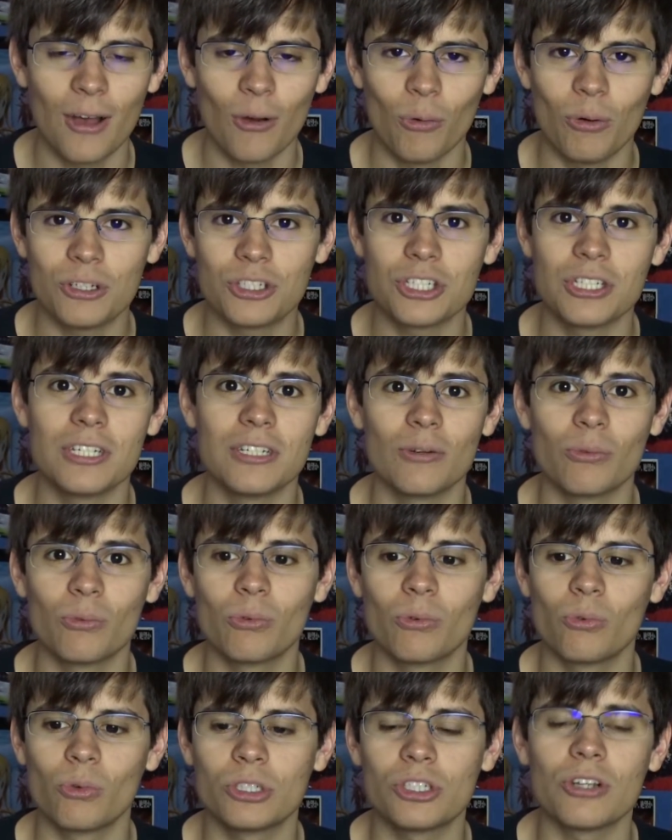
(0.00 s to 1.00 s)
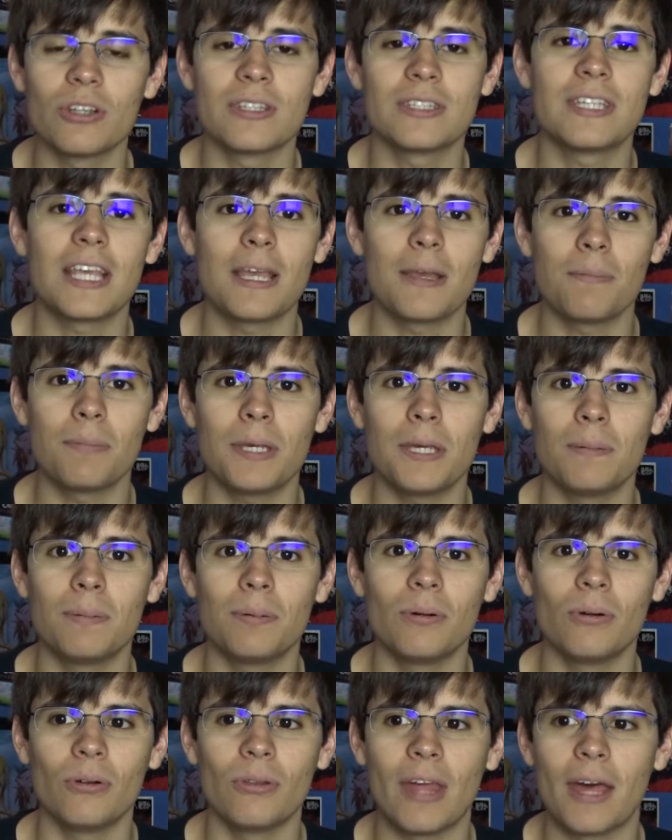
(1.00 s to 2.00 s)
which are the same
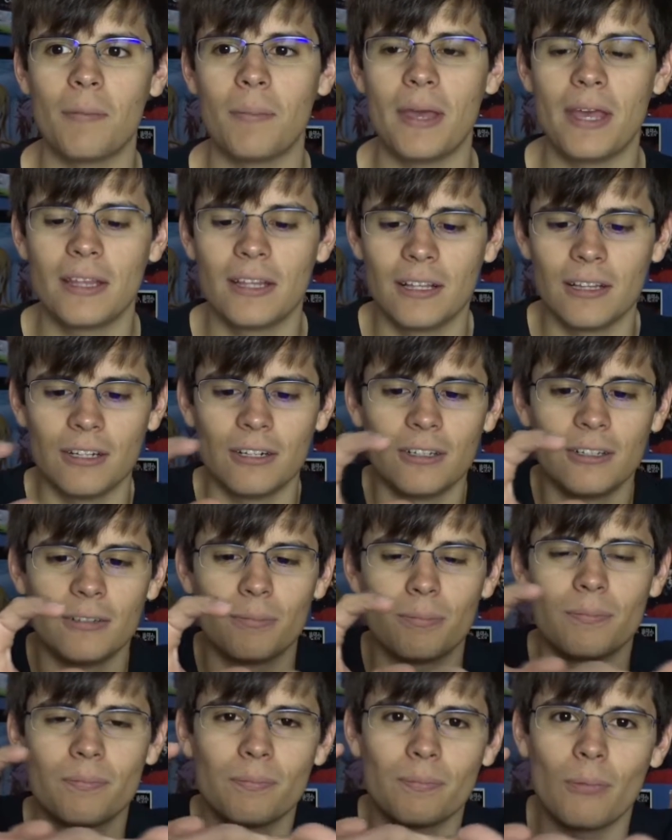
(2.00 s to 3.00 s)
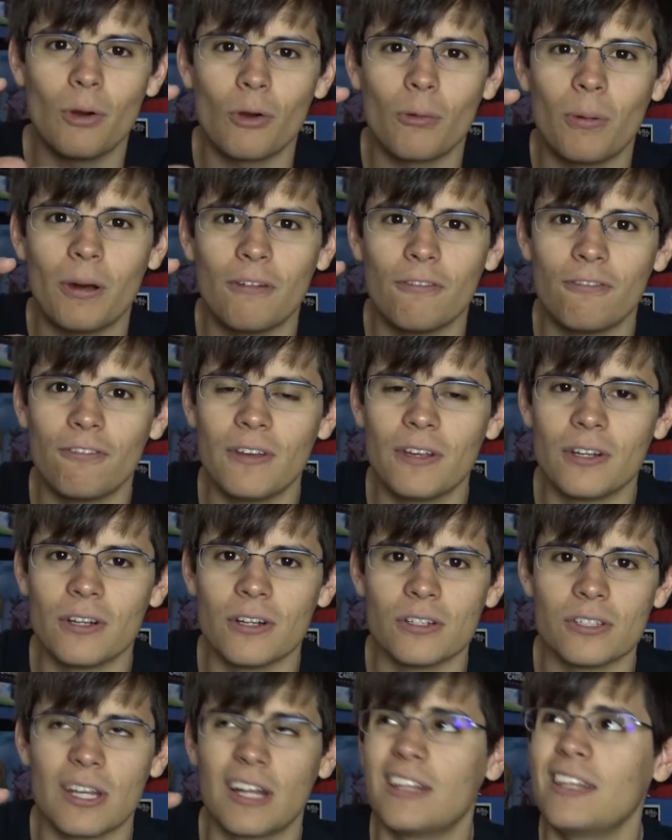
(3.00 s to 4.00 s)
people that made the little Pokemon
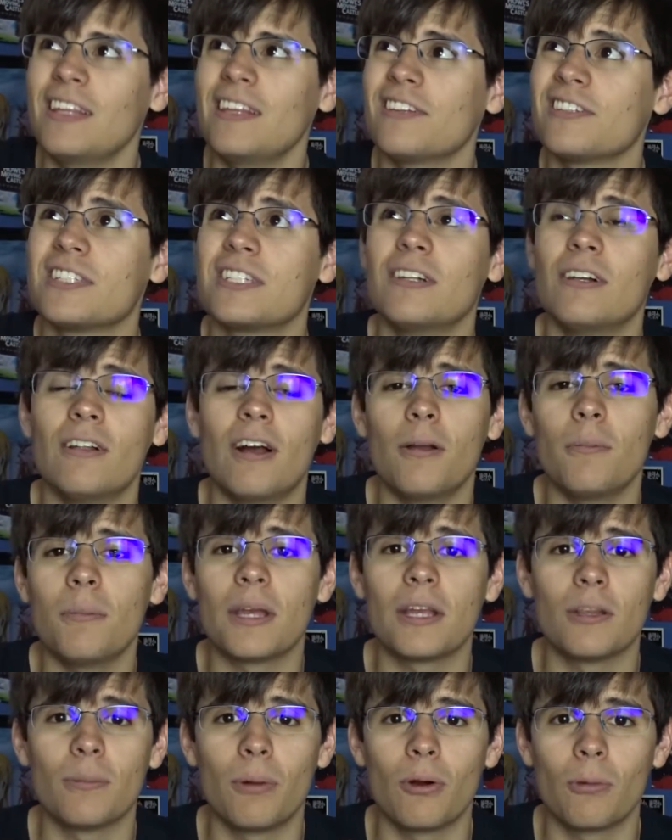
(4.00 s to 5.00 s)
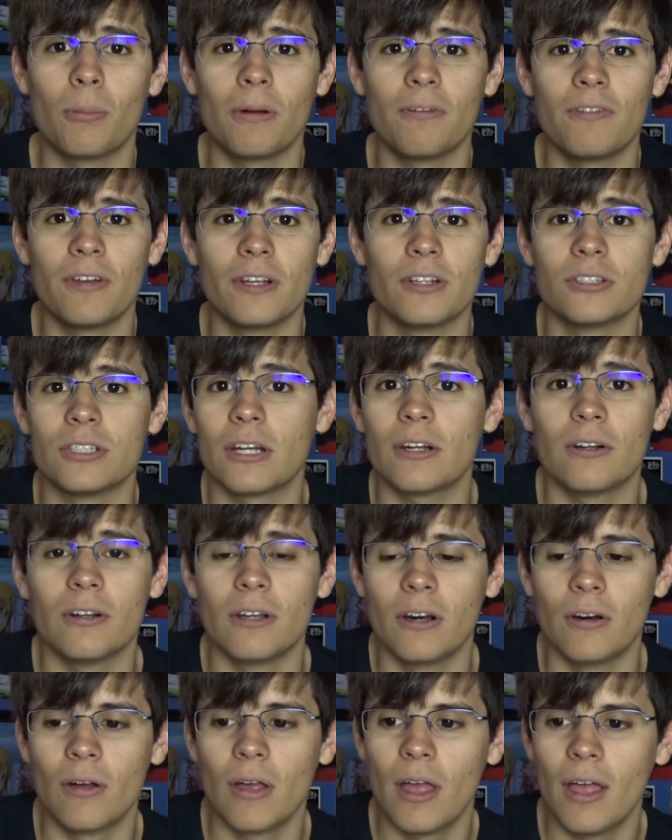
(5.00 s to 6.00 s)
figures, and I think they still are making the Pokemon figures. I don't
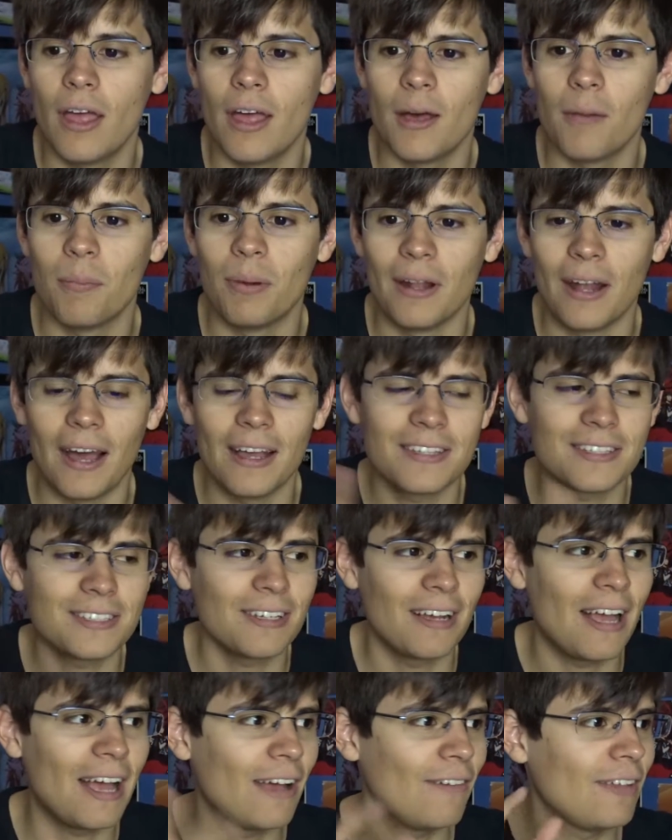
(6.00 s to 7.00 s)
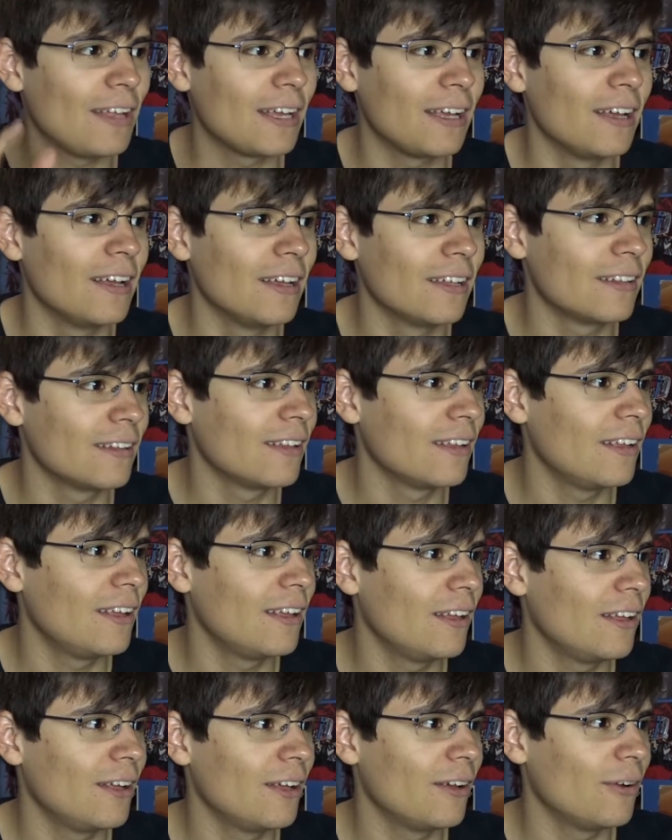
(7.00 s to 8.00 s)
know, but I still have like
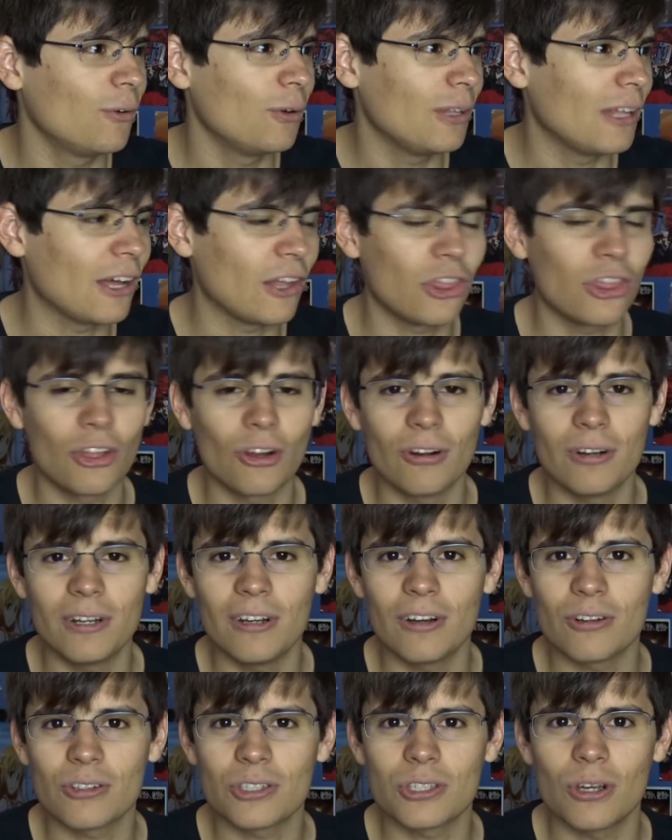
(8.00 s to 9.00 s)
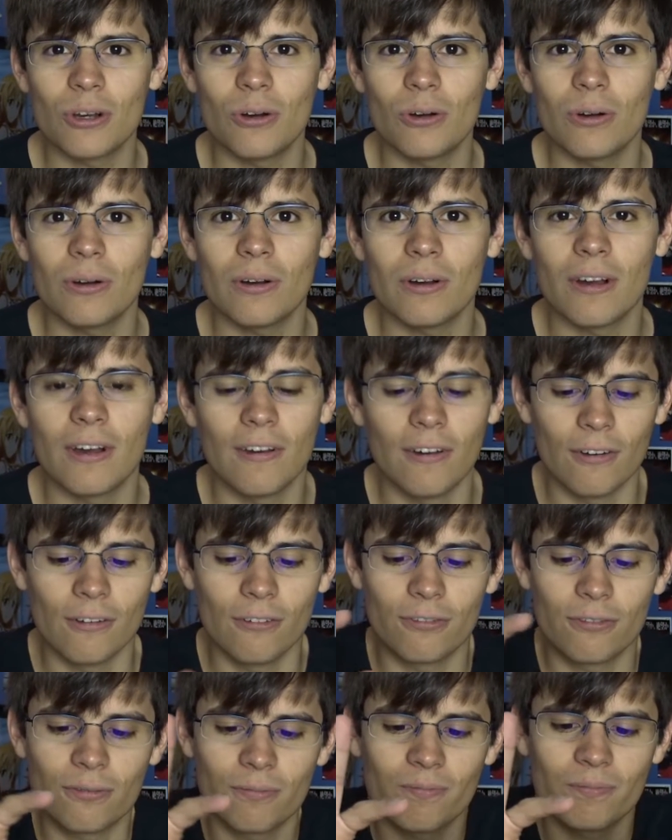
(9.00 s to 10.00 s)
30 or so
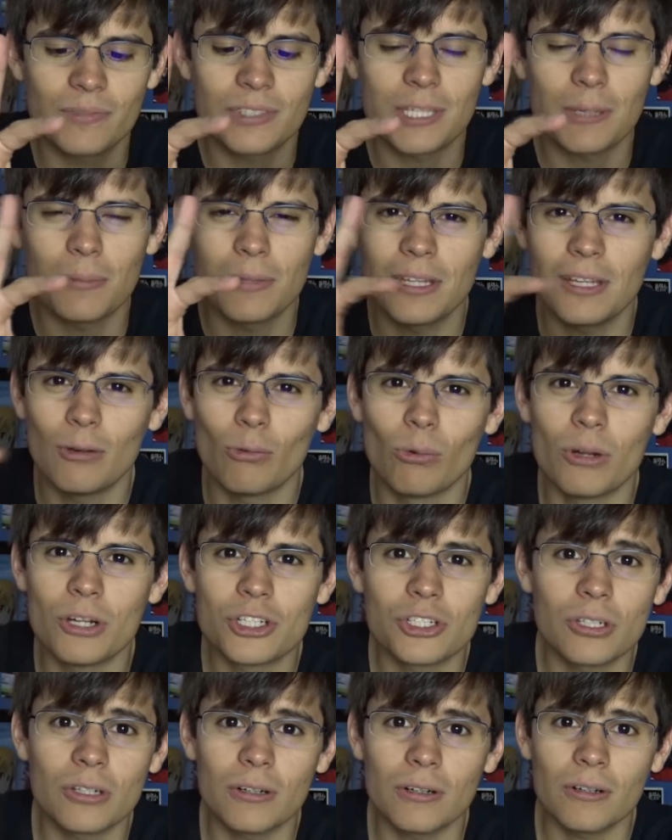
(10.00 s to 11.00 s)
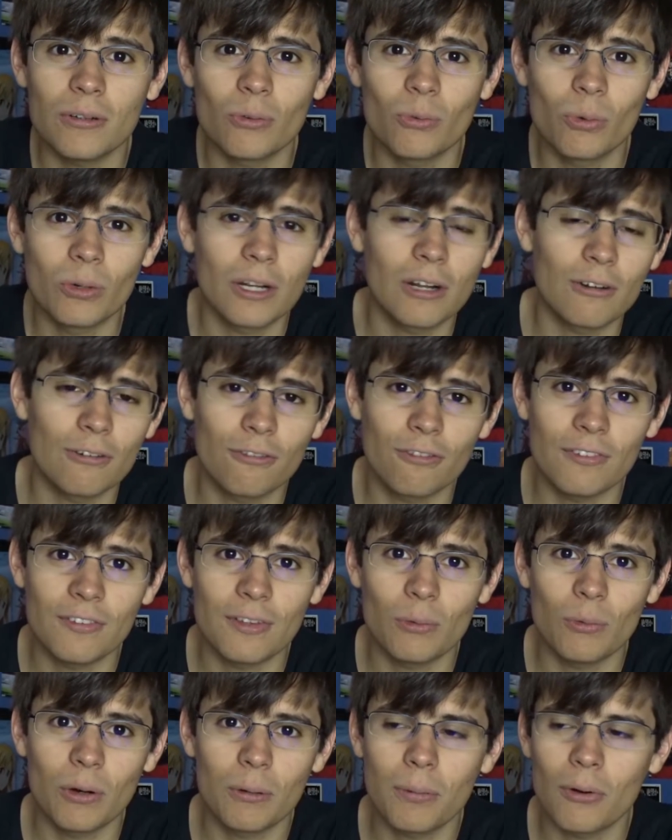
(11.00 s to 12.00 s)
of some of the original
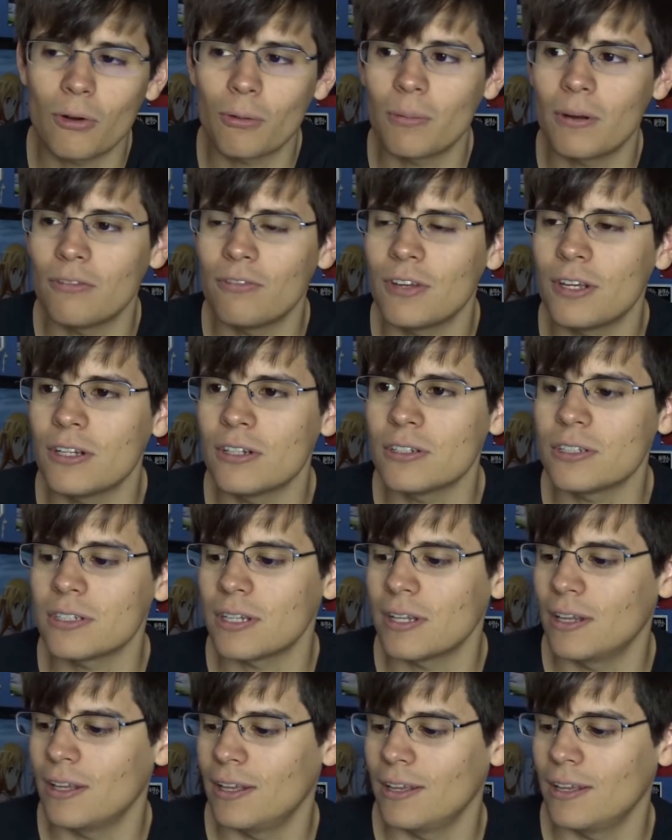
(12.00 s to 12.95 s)
151 Pokemon figures.